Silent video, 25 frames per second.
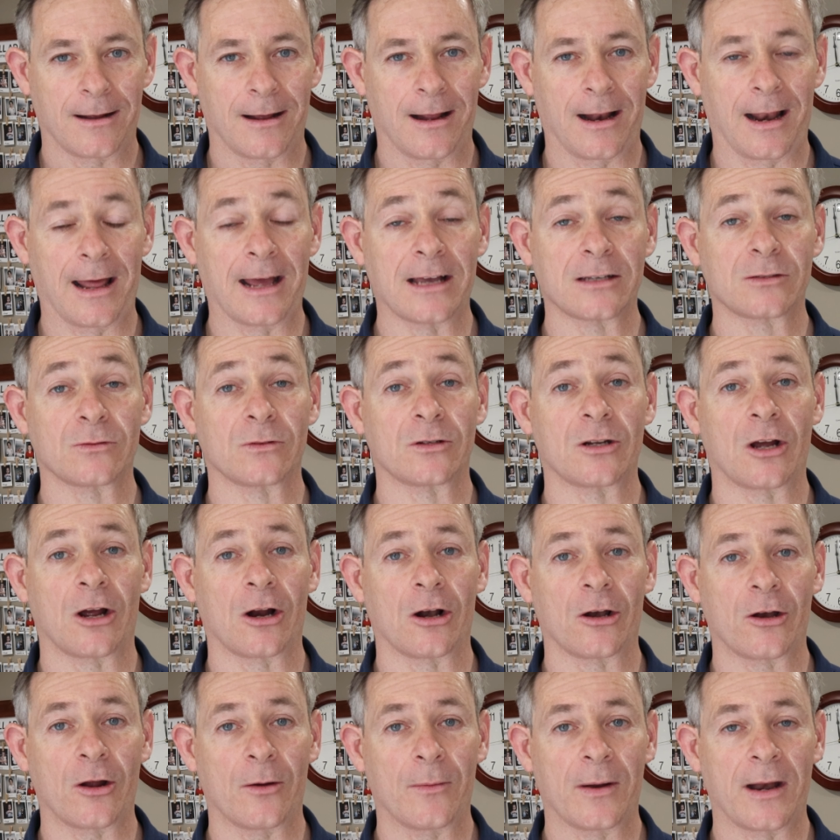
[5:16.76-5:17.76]
allows for
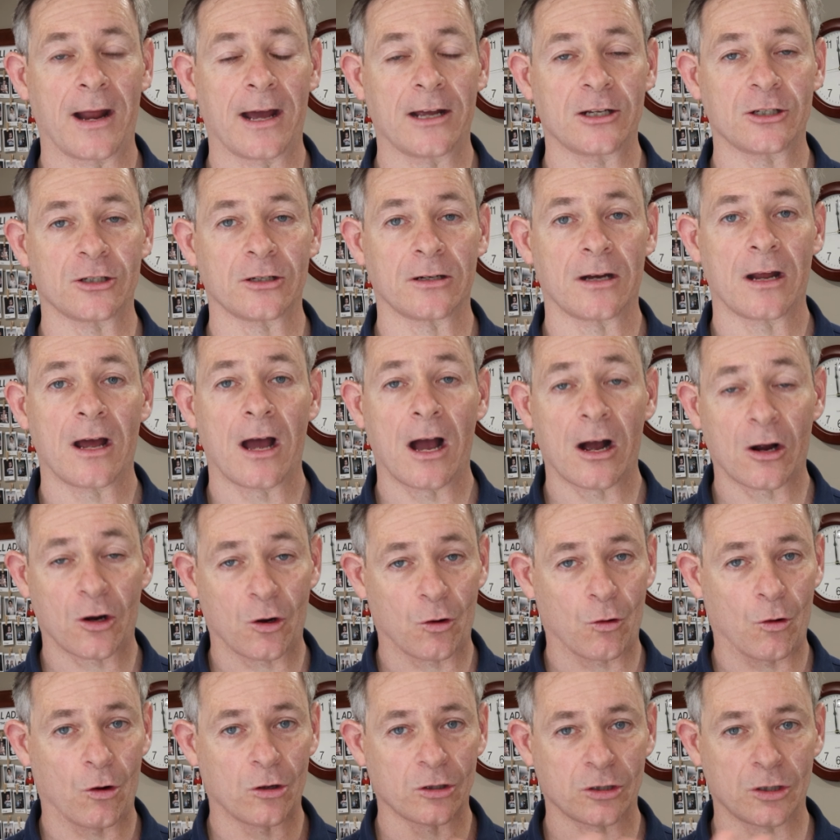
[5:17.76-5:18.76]
total domination
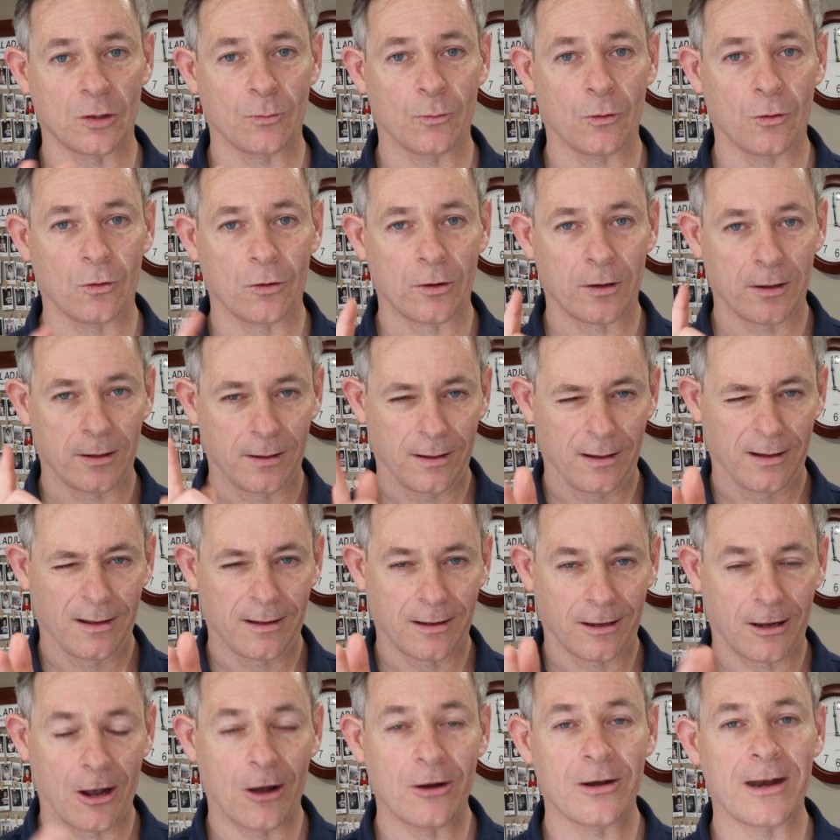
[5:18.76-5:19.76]
across the board.
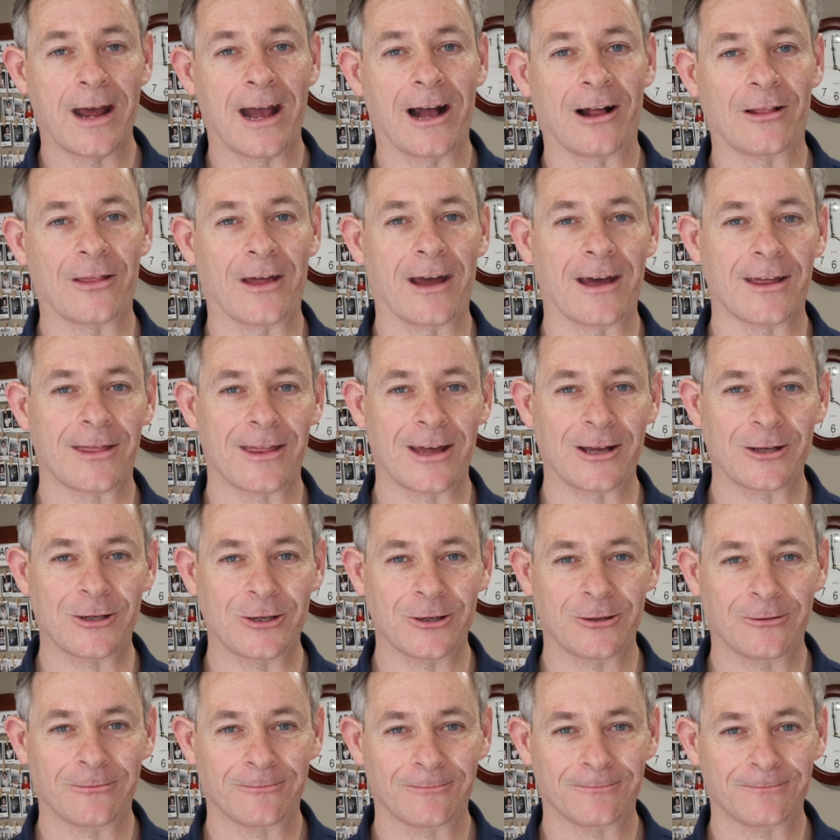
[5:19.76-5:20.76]
Go nail that.
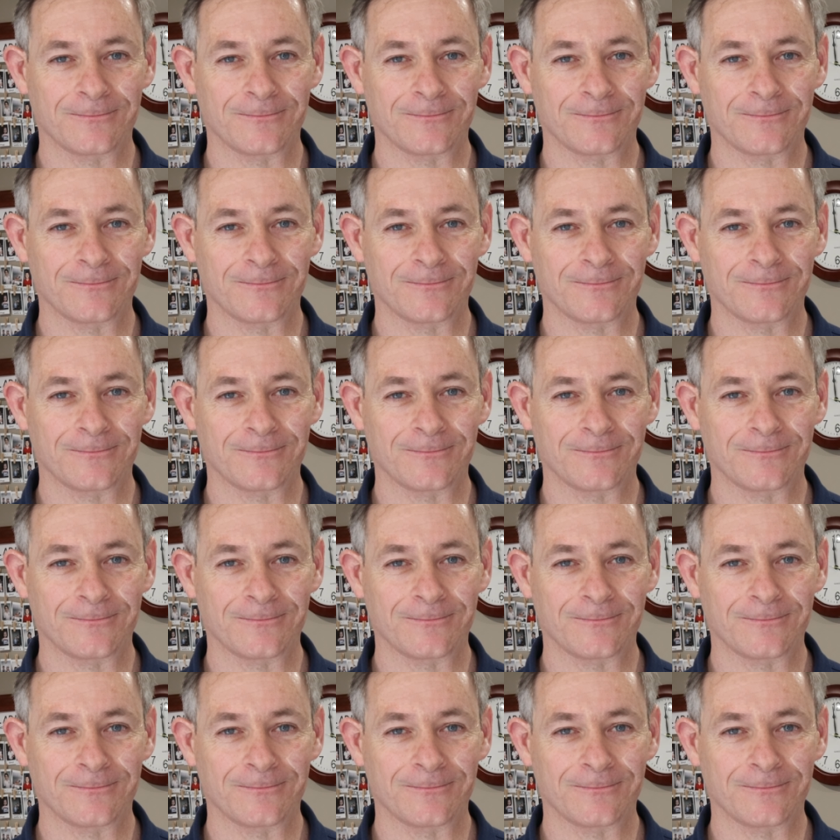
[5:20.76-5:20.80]
Thank you.